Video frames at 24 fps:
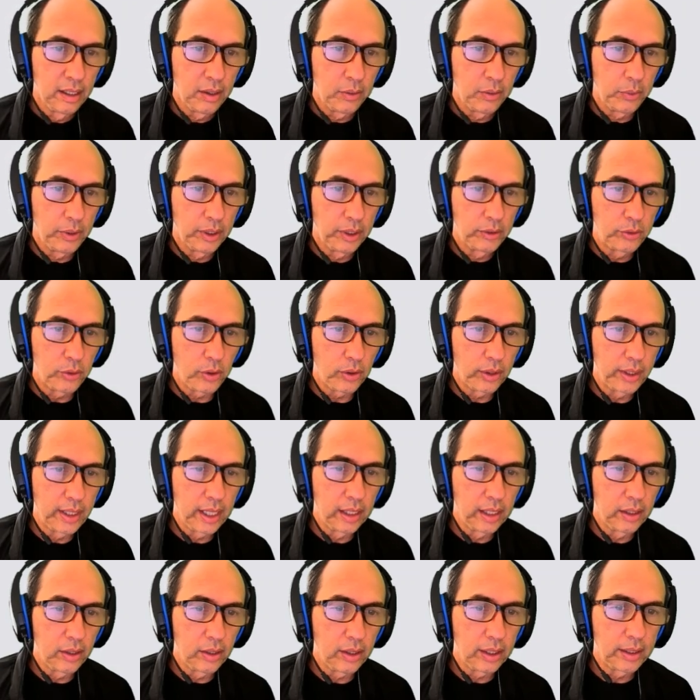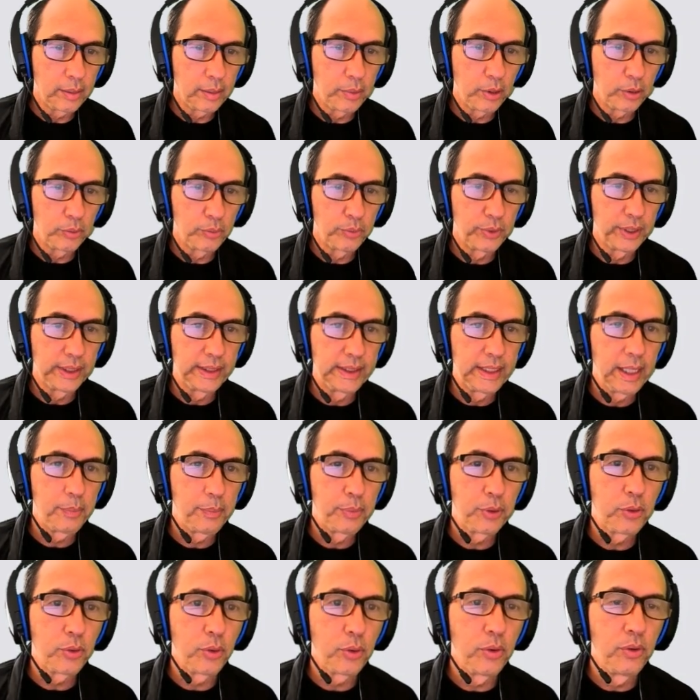We're talking a lot about
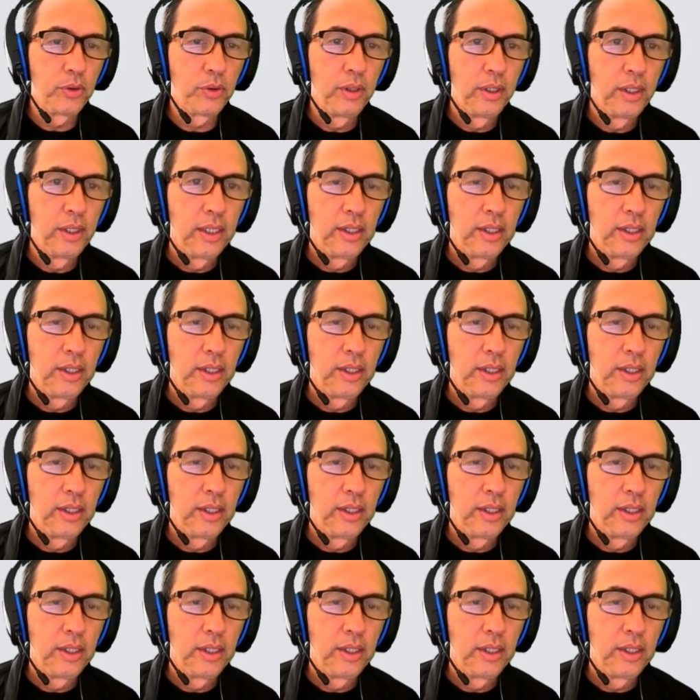reciprocal.